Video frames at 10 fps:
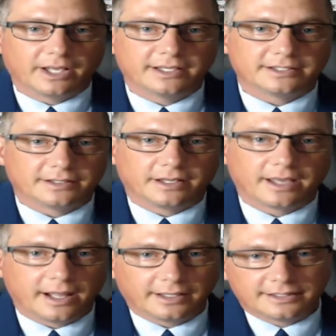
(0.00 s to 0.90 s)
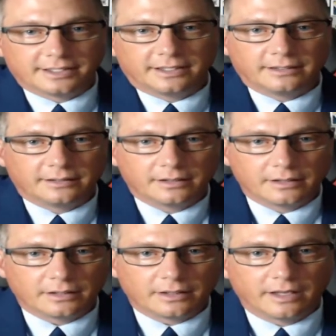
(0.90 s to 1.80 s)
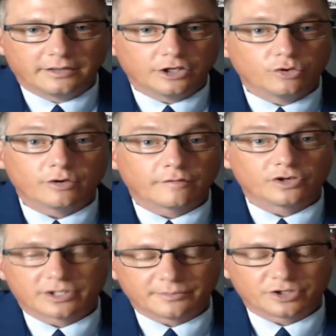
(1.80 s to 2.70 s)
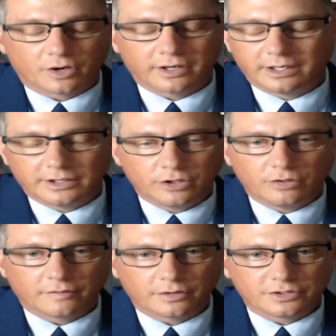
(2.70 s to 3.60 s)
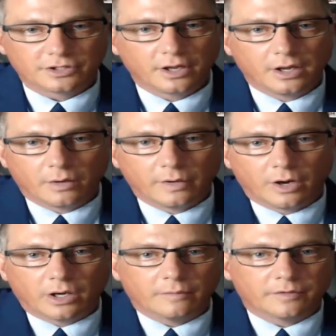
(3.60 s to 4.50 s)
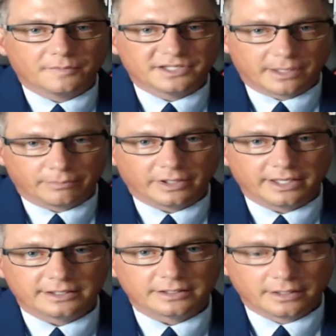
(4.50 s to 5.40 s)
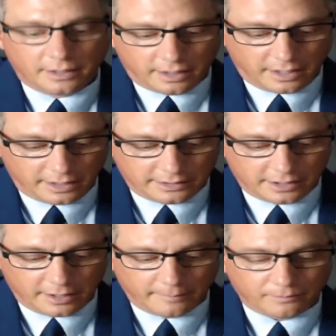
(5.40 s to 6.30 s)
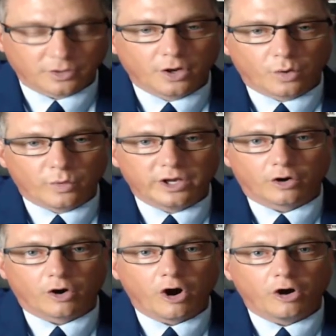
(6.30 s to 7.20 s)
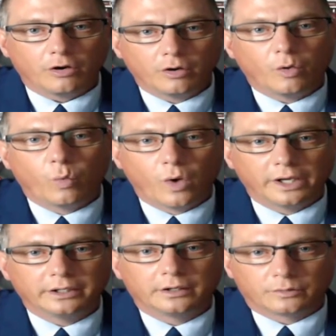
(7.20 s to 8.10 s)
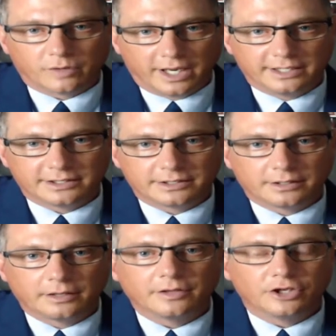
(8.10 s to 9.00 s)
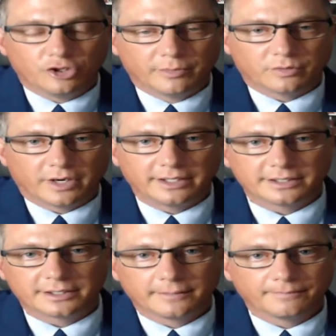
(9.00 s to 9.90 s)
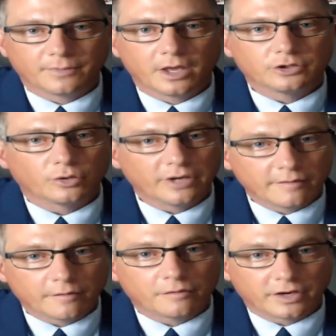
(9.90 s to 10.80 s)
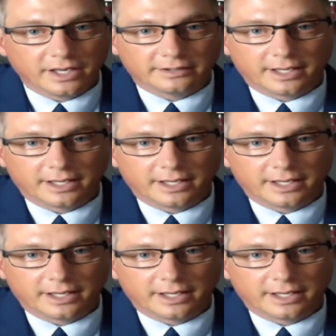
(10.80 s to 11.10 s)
in the galaxy, in the universe, I'm sorry, in the universe. We all come from the same place, and we are all one race, the human race. Don't ever forget that.